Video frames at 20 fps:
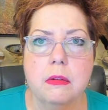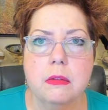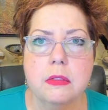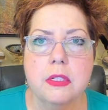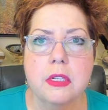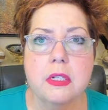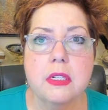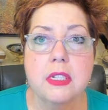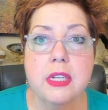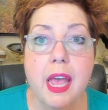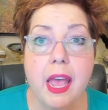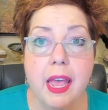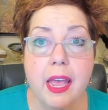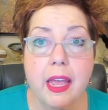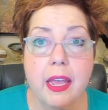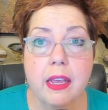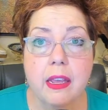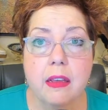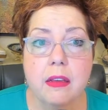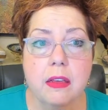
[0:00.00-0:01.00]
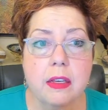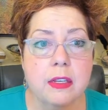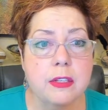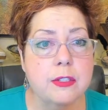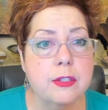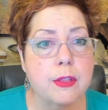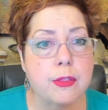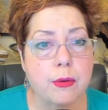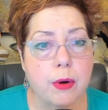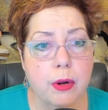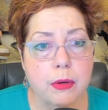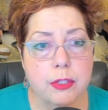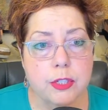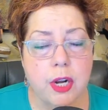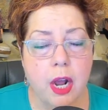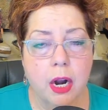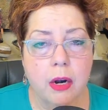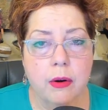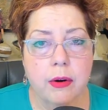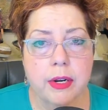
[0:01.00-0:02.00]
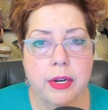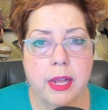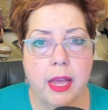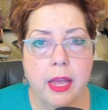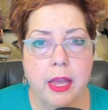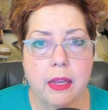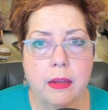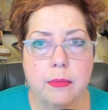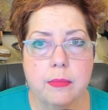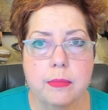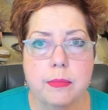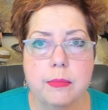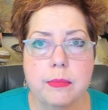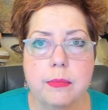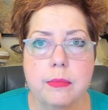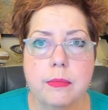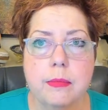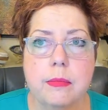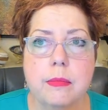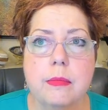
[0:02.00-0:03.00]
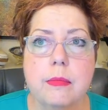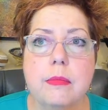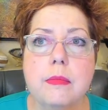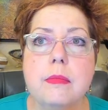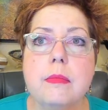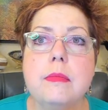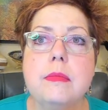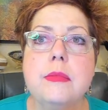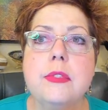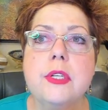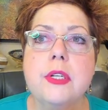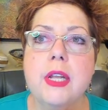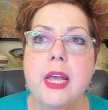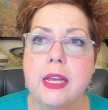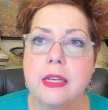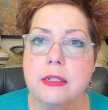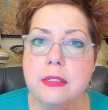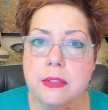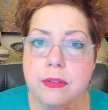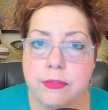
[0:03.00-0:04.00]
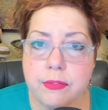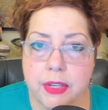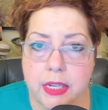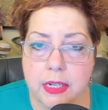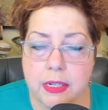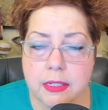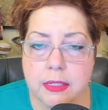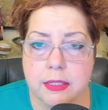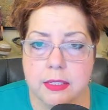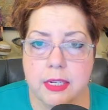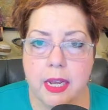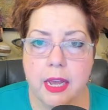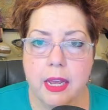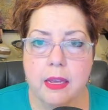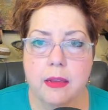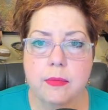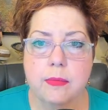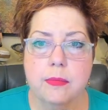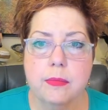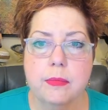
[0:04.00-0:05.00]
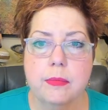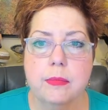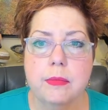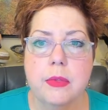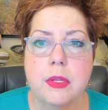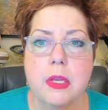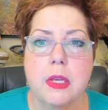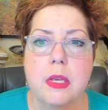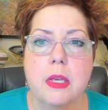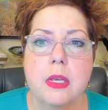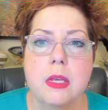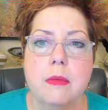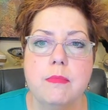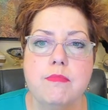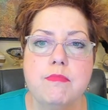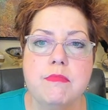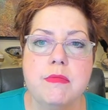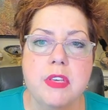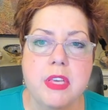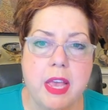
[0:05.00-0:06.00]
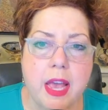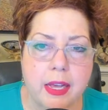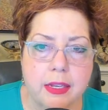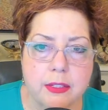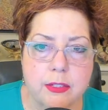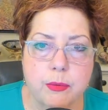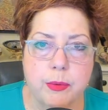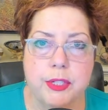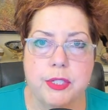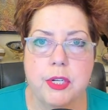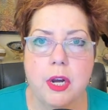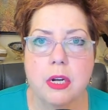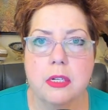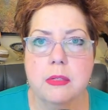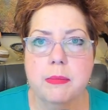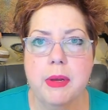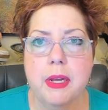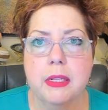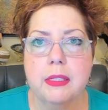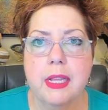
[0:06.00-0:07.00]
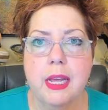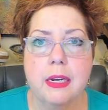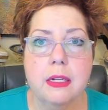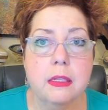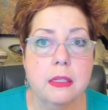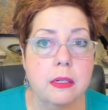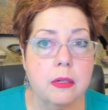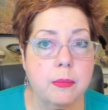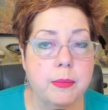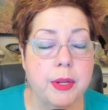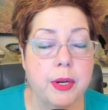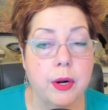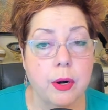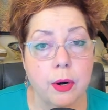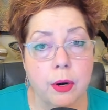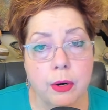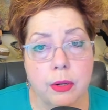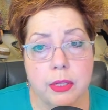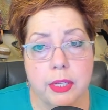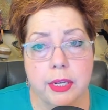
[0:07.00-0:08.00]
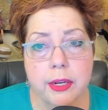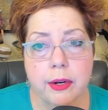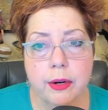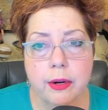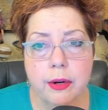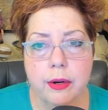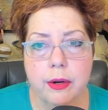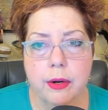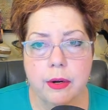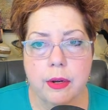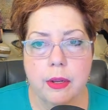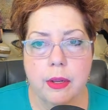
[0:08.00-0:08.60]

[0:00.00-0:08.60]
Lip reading: today is the throat chakra day. Today is the Venus day. Yes, we talked about that a little bit earlier,